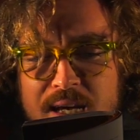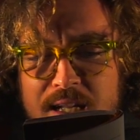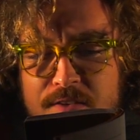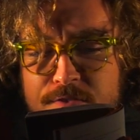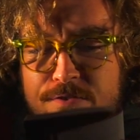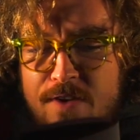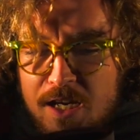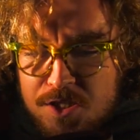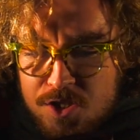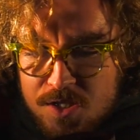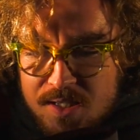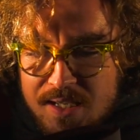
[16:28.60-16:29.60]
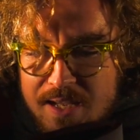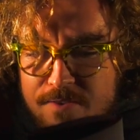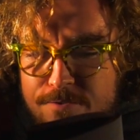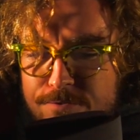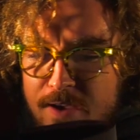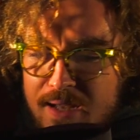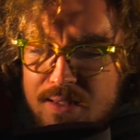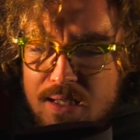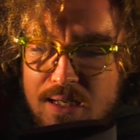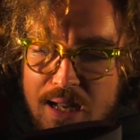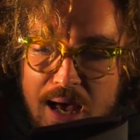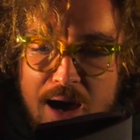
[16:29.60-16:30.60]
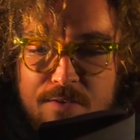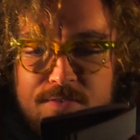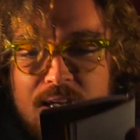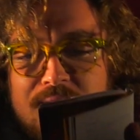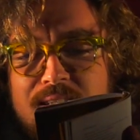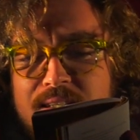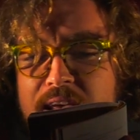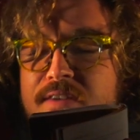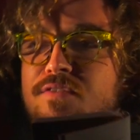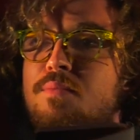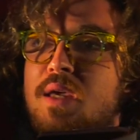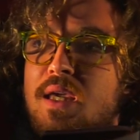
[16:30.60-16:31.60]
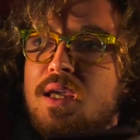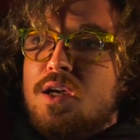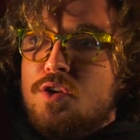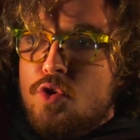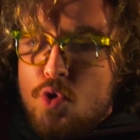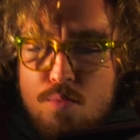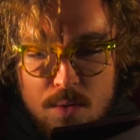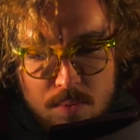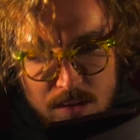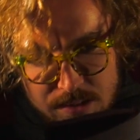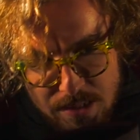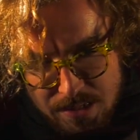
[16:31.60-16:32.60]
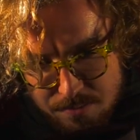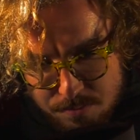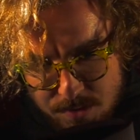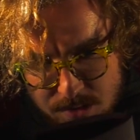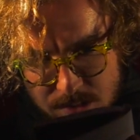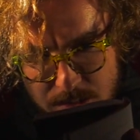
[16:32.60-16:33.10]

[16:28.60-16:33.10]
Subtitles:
infectious, infected laugh that saved me innumerable times.